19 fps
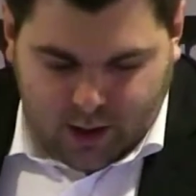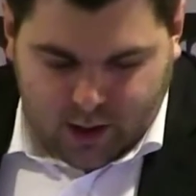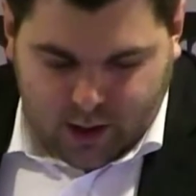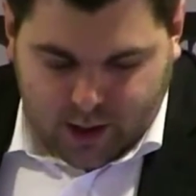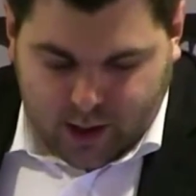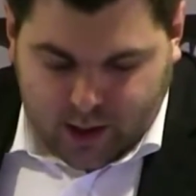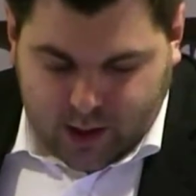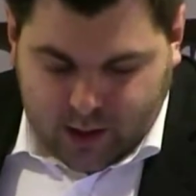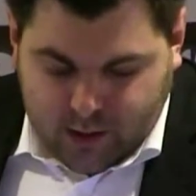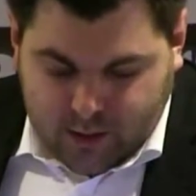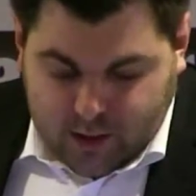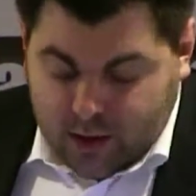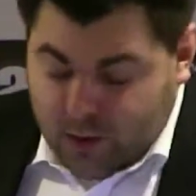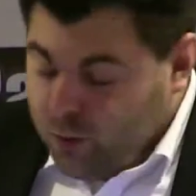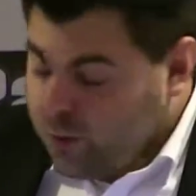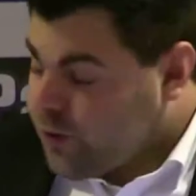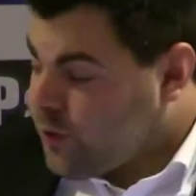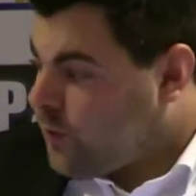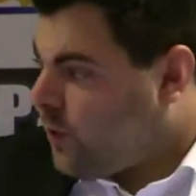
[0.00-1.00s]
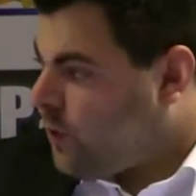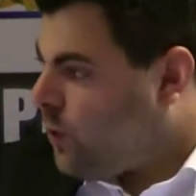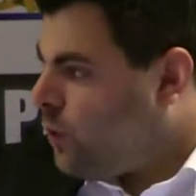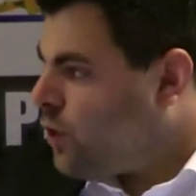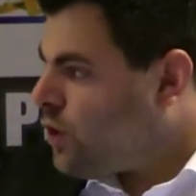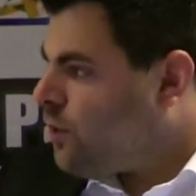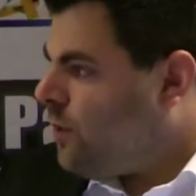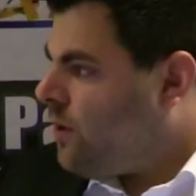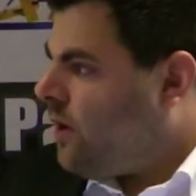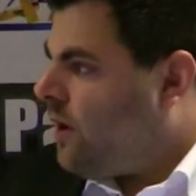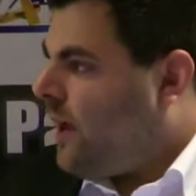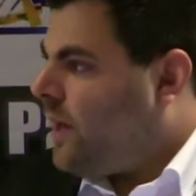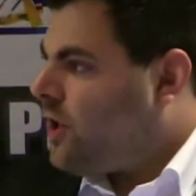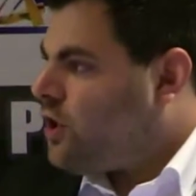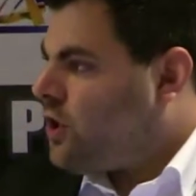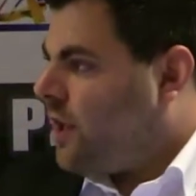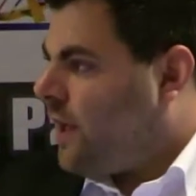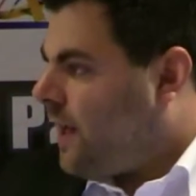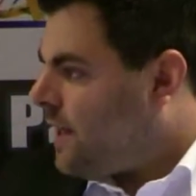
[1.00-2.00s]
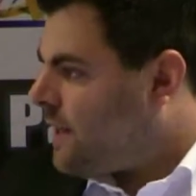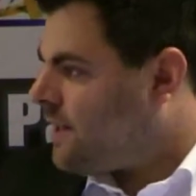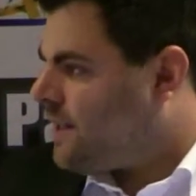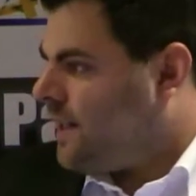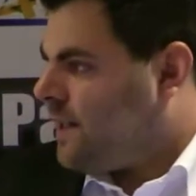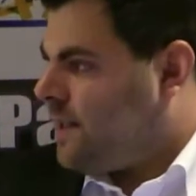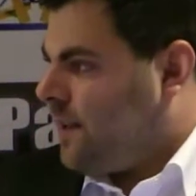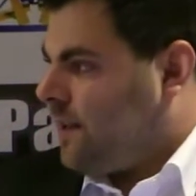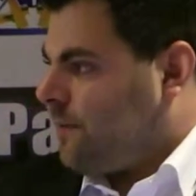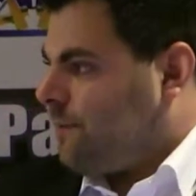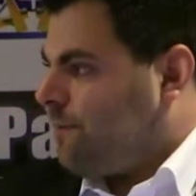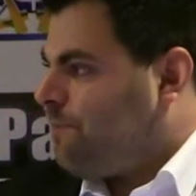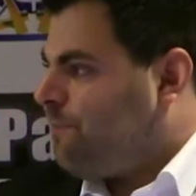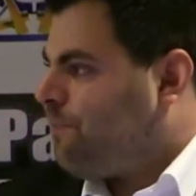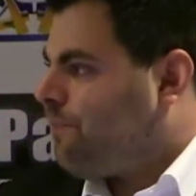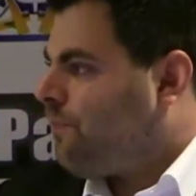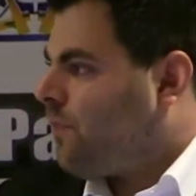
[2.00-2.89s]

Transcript: Uh, a usual H T S setting